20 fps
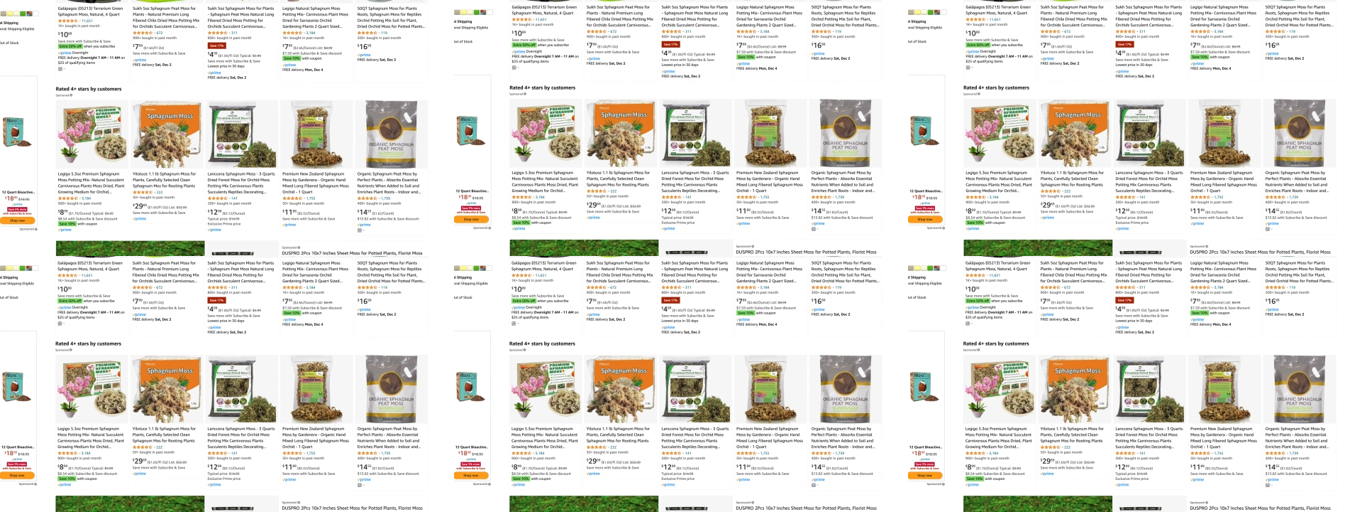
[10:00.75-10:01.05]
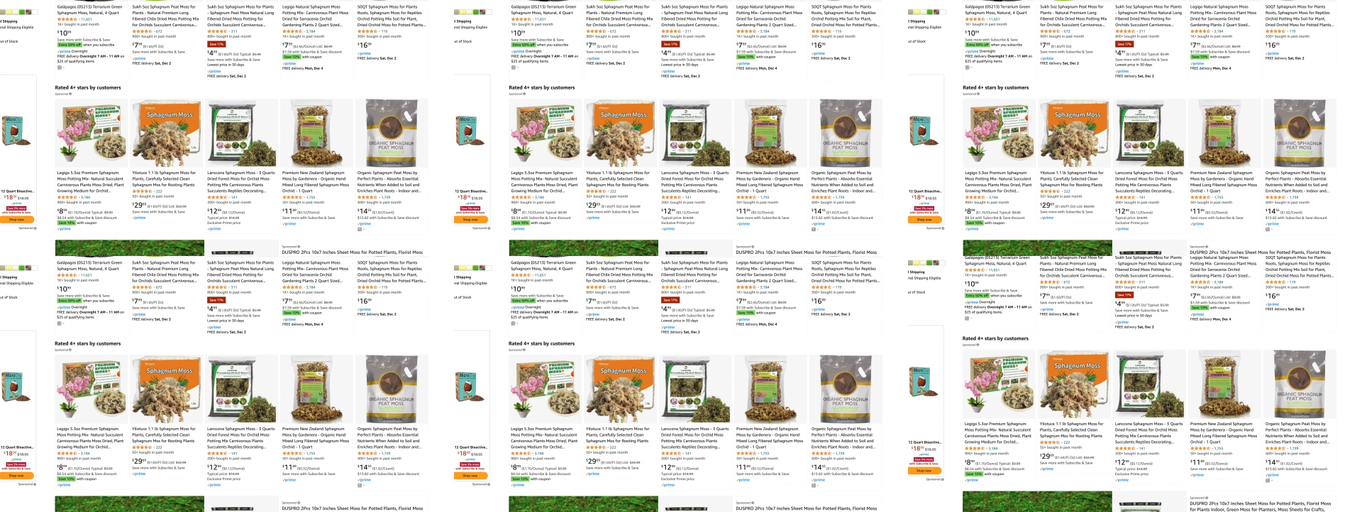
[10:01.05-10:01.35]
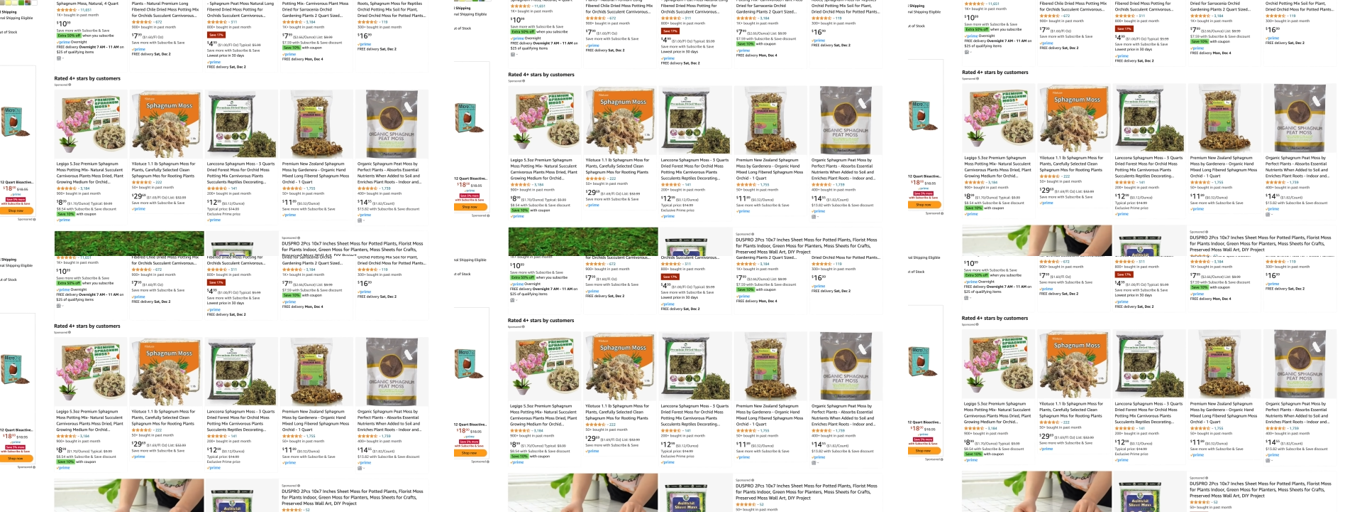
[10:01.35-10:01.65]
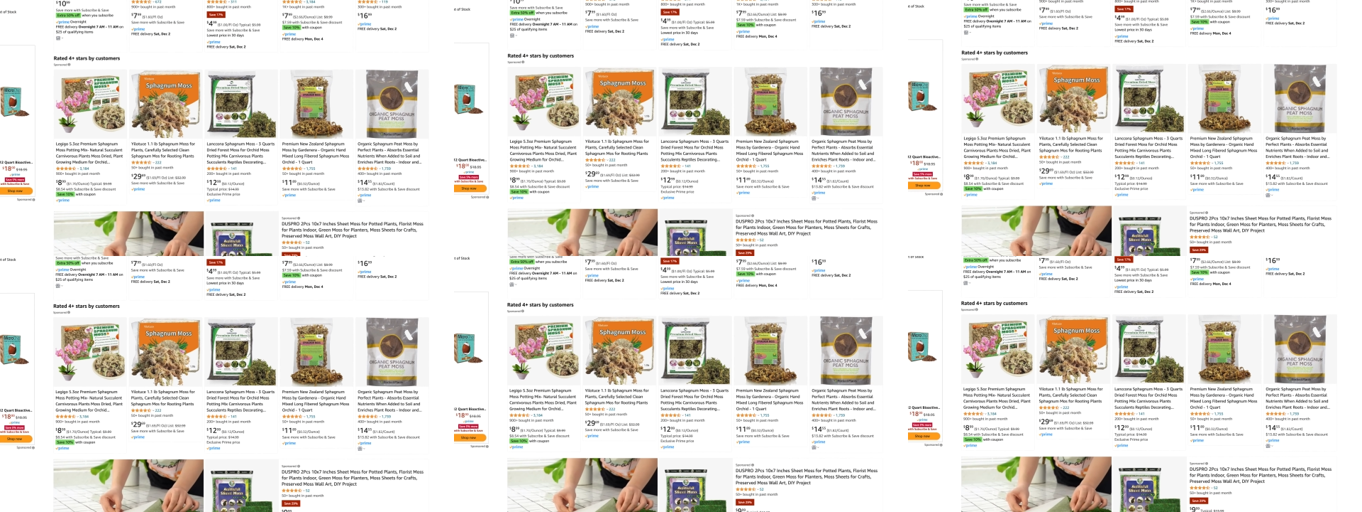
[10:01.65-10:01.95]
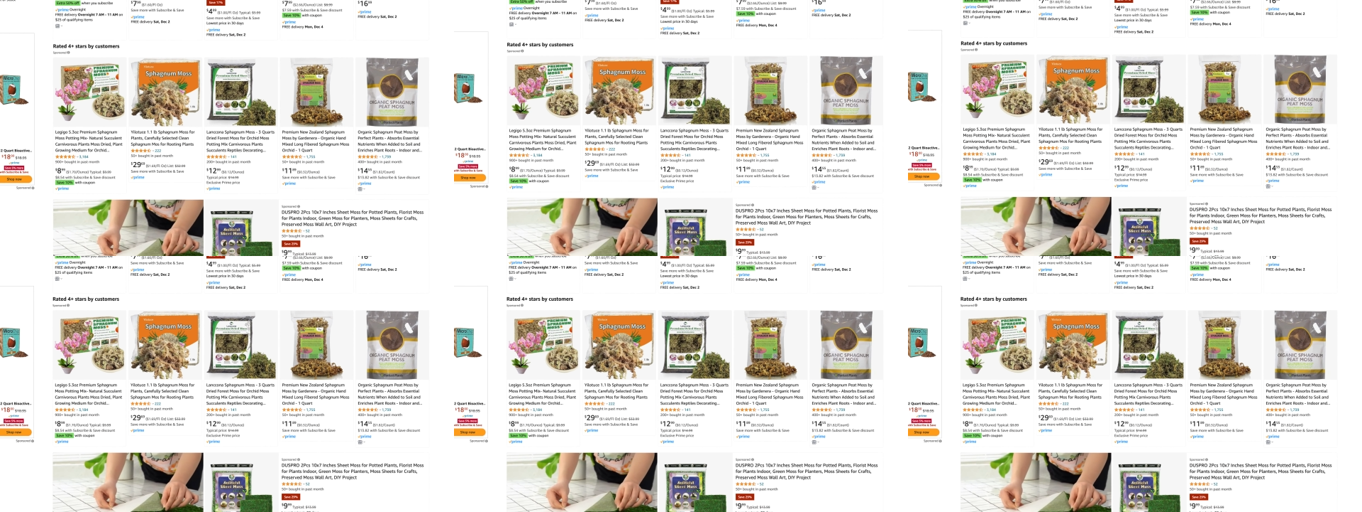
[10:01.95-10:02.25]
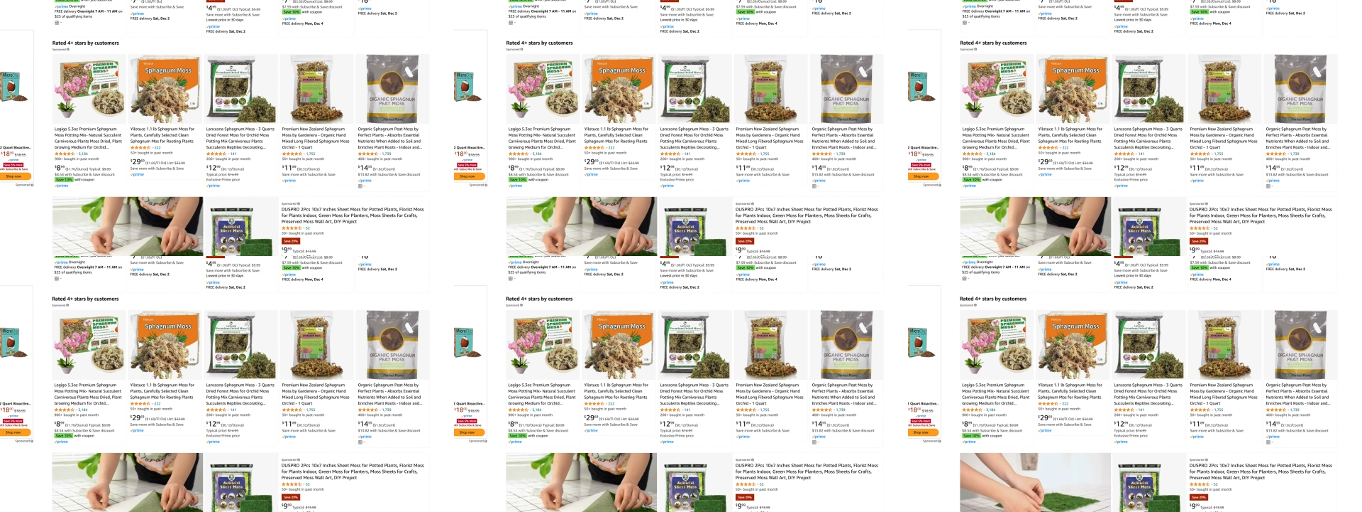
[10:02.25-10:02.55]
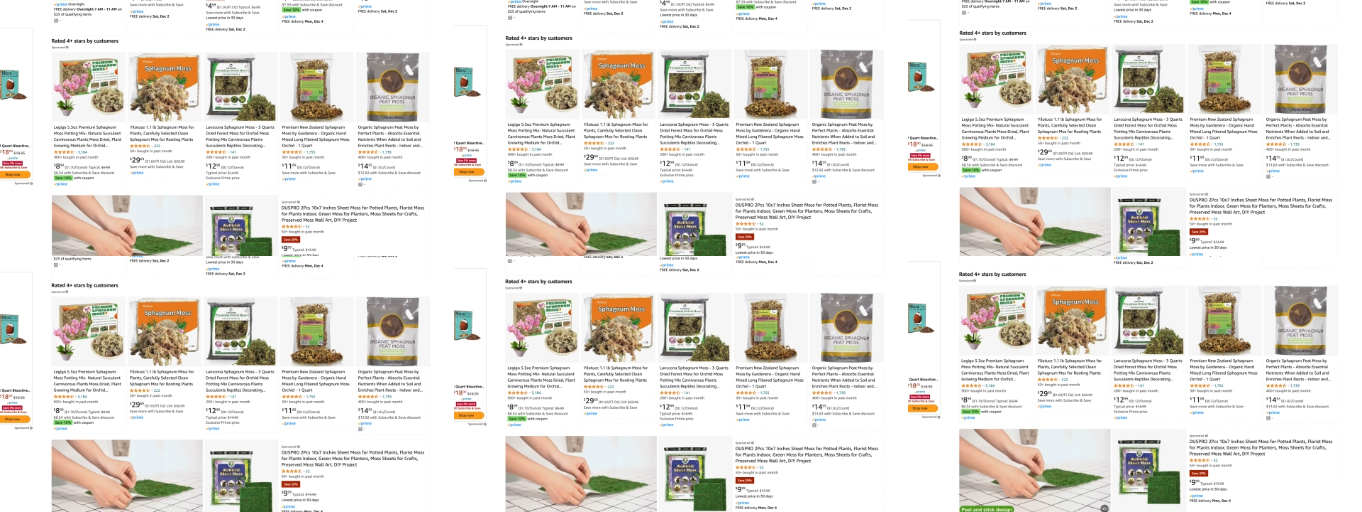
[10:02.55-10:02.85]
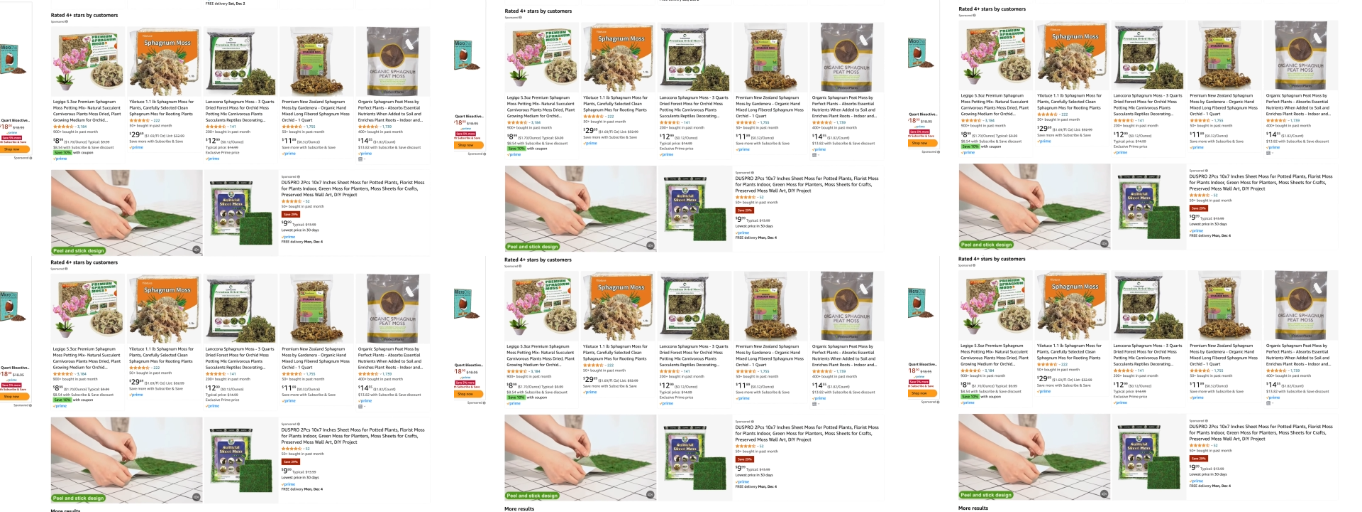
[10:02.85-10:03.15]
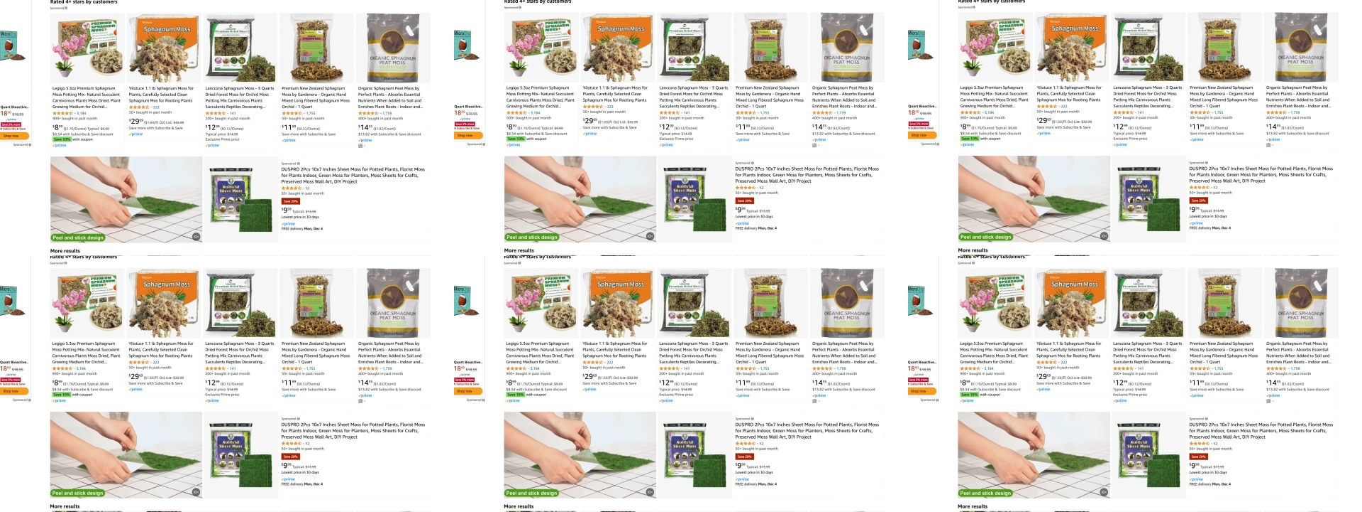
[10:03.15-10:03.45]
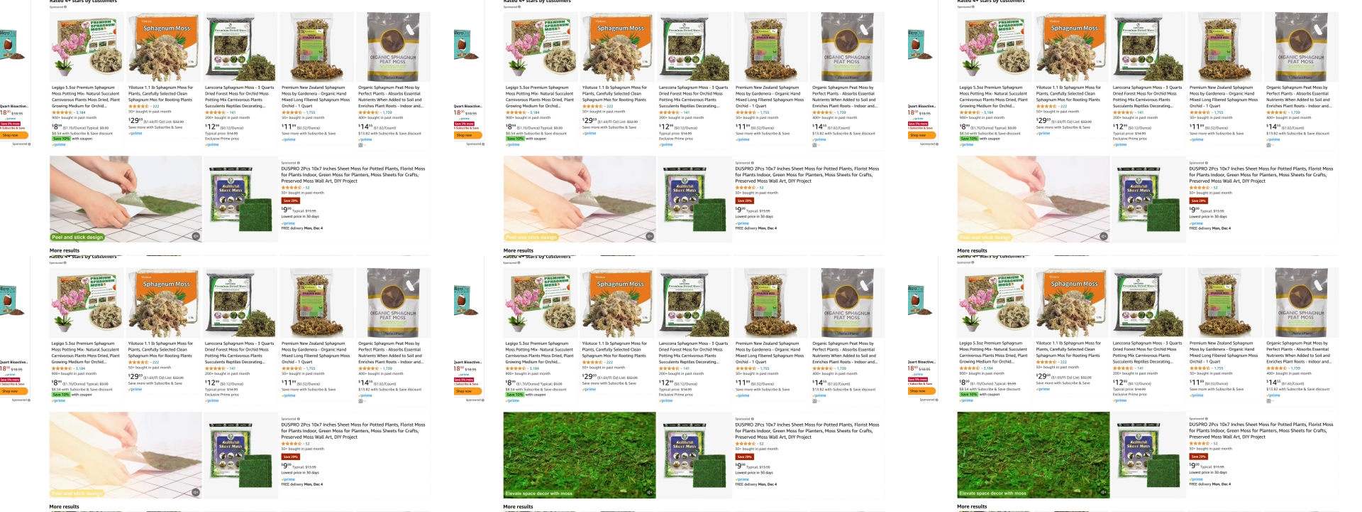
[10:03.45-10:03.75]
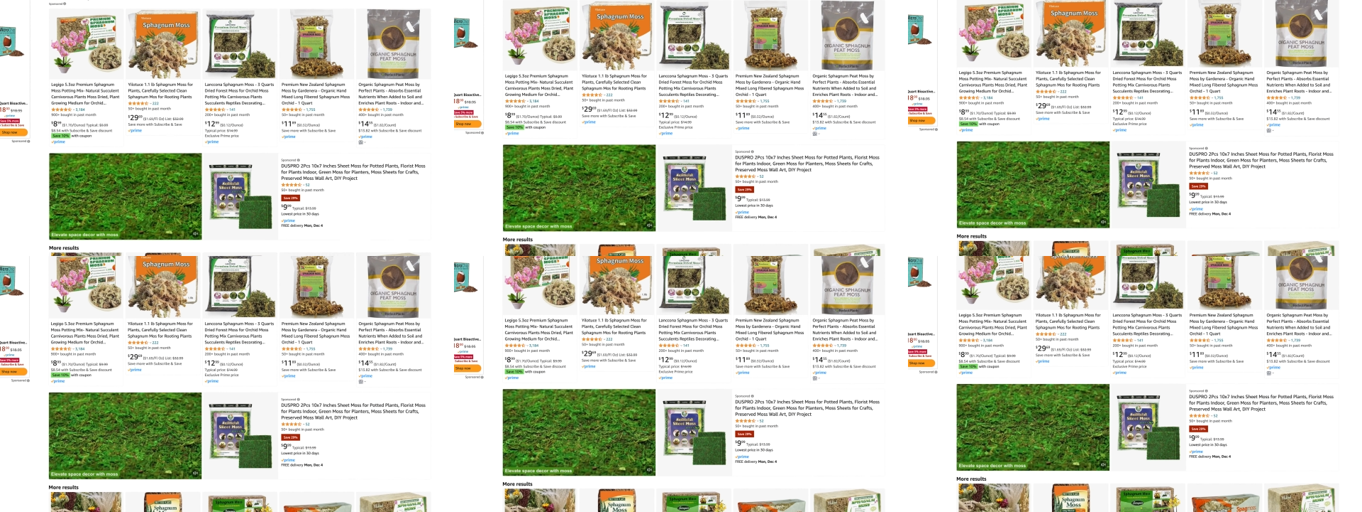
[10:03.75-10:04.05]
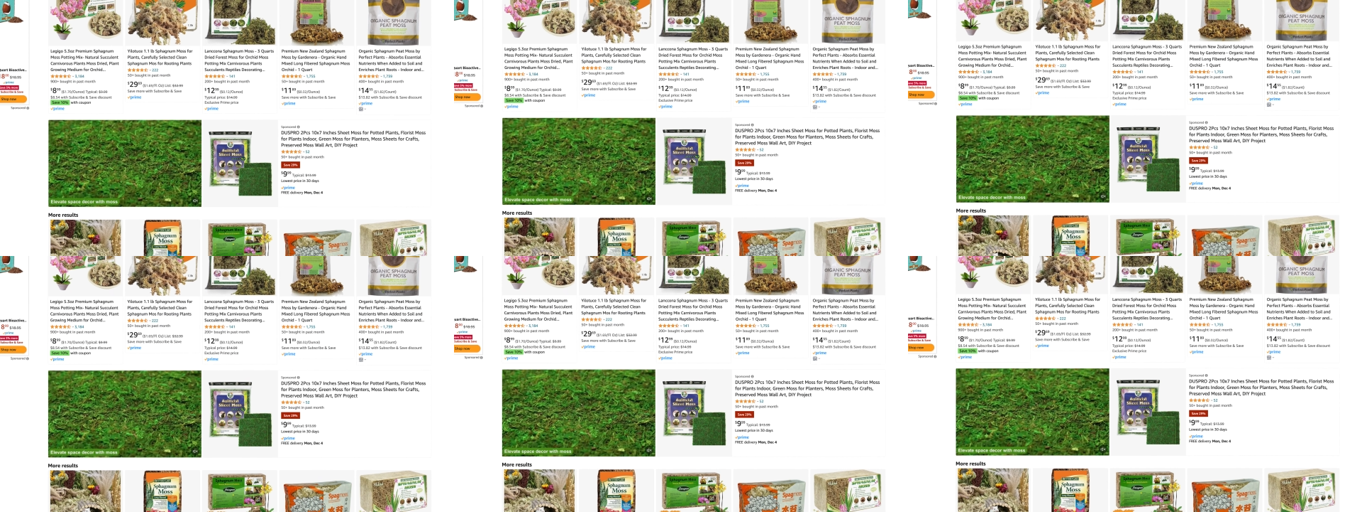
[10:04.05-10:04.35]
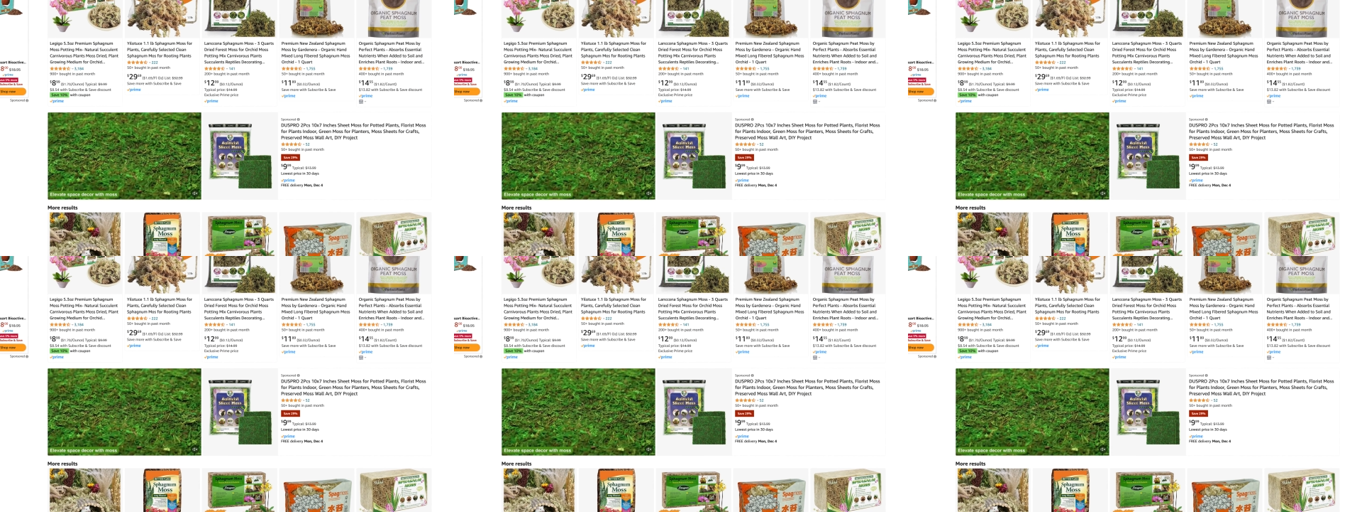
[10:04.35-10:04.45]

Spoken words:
[unreadable: no face in view]